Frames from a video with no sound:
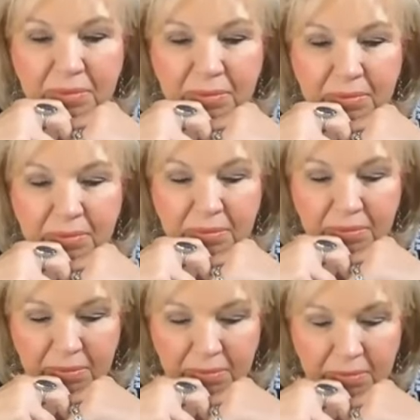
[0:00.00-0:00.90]

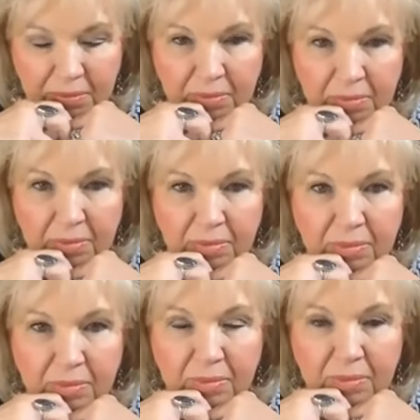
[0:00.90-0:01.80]

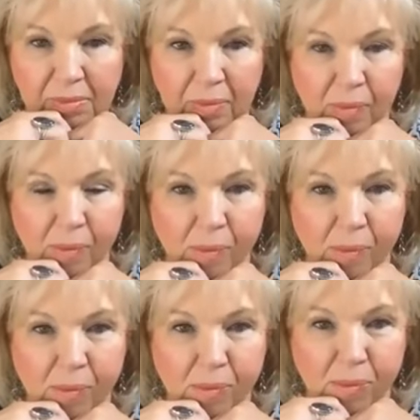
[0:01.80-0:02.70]

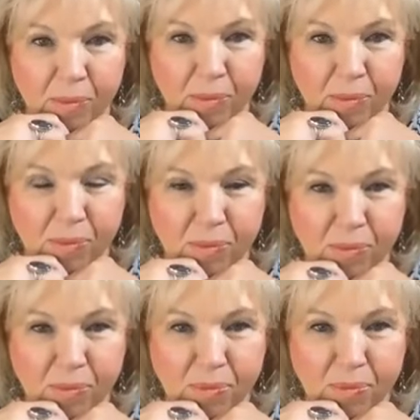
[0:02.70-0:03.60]

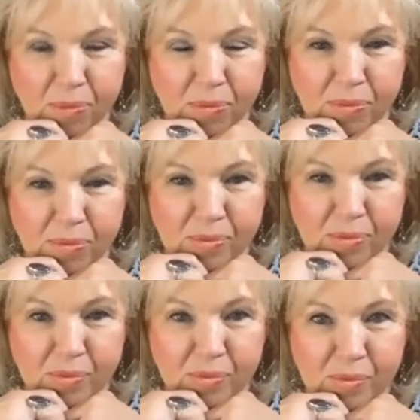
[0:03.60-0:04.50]

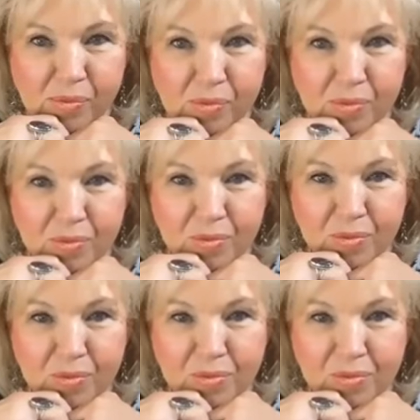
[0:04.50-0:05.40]
[no speech]